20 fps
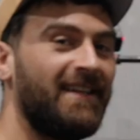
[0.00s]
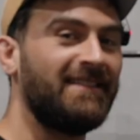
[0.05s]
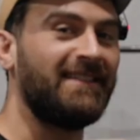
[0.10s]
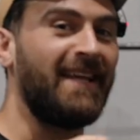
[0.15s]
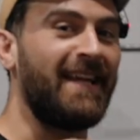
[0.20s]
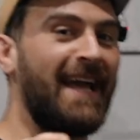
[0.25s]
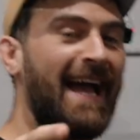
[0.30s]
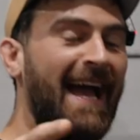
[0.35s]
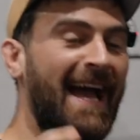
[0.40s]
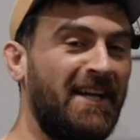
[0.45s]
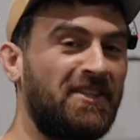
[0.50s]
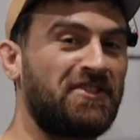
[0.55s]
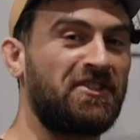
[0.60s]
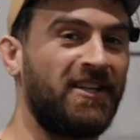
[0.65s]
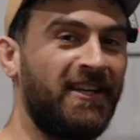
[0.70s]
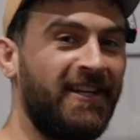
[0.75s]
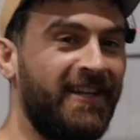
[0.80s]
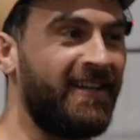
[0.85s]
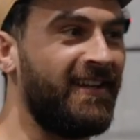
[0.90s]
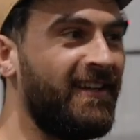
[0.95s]
they
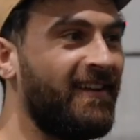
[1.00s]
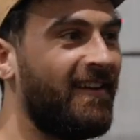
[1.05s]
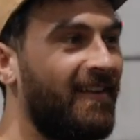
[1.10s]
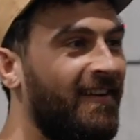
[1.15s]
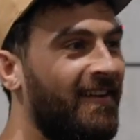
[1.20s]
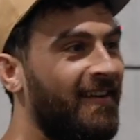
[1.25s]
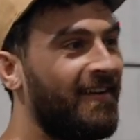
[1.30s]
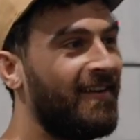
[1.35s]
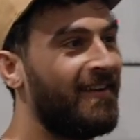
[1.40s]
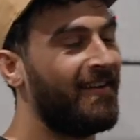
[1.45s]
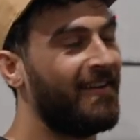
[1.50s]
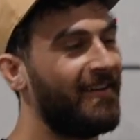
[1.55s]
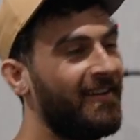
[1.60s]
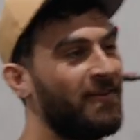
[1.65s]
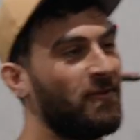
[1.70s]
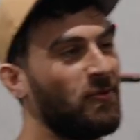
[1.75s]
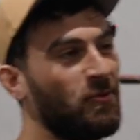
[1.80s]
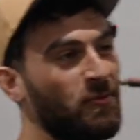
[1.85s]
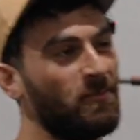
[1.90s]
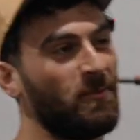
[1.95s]
actually
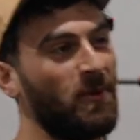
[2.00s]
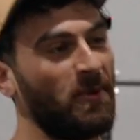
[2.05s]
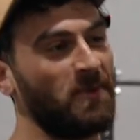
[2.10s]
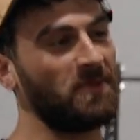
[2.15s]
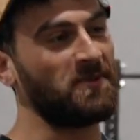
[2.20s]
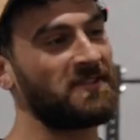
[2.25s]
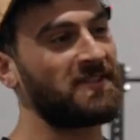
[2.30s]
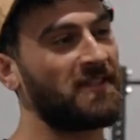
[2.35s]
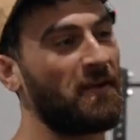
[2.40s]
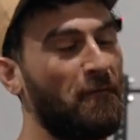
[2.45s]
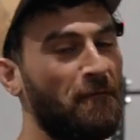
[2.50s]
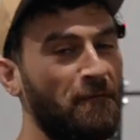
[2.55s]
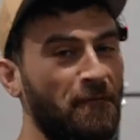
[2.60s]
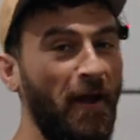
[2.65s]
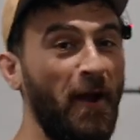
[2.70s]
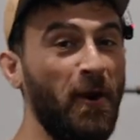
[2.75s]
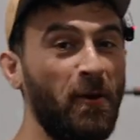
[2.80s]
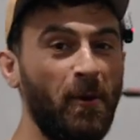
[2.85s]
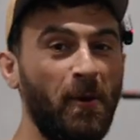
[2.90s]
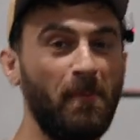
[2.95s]
almost
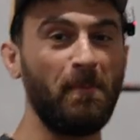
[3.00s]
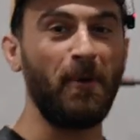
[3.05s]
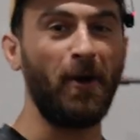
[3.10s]
fail on